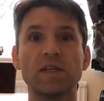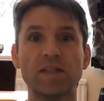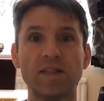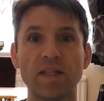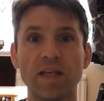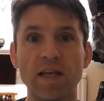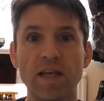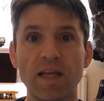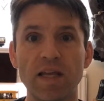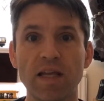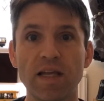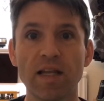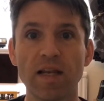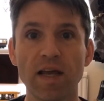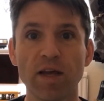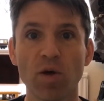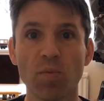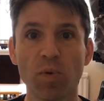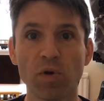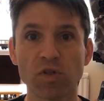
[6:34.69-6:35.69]
is the
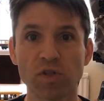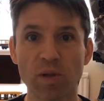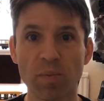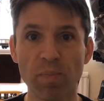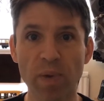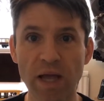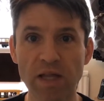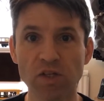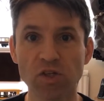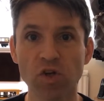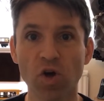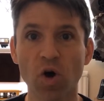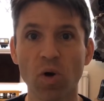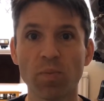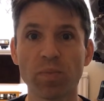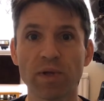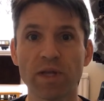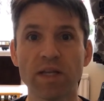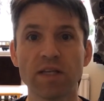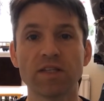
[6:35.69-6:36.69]
Lego Modular Pet
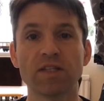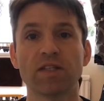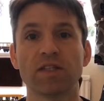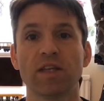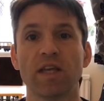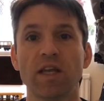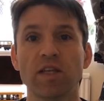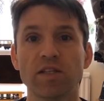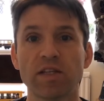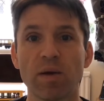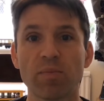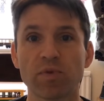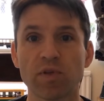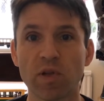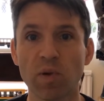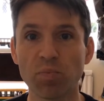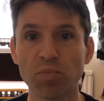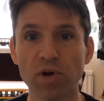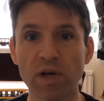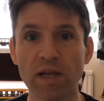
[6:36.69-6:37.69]
Shop. It's
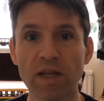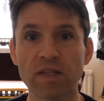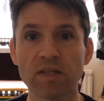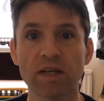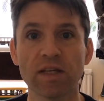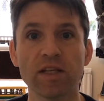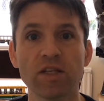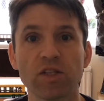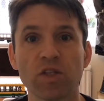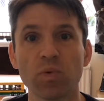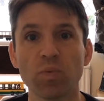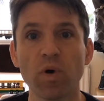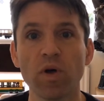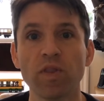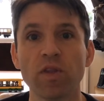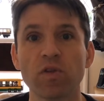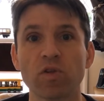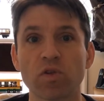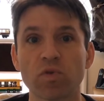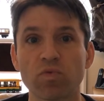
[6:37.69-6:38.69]
absolutely brilliant, and it's the
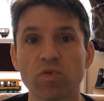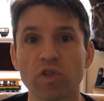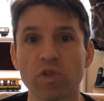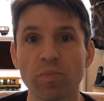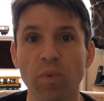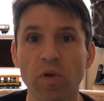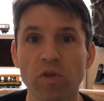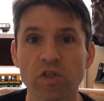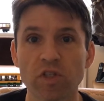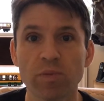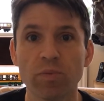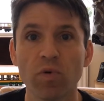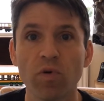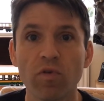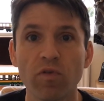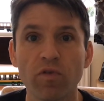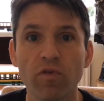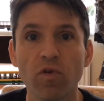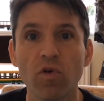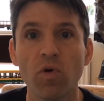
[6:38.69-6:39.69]
one that's
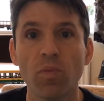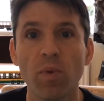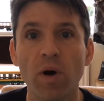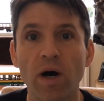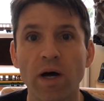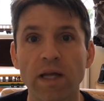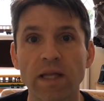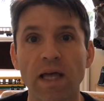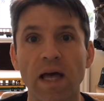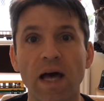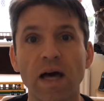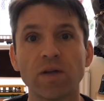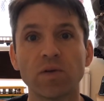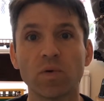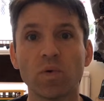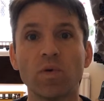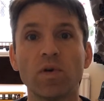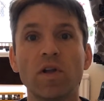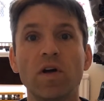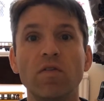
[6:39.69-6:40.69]
responsible for my
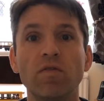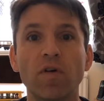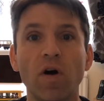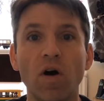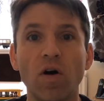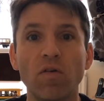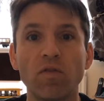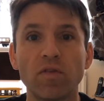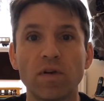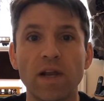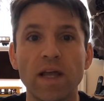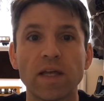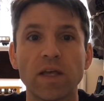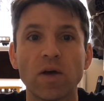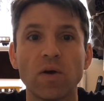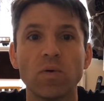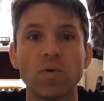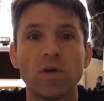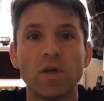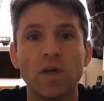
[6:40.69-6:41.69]
adult love of
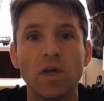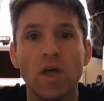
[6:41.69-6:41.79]
Lego.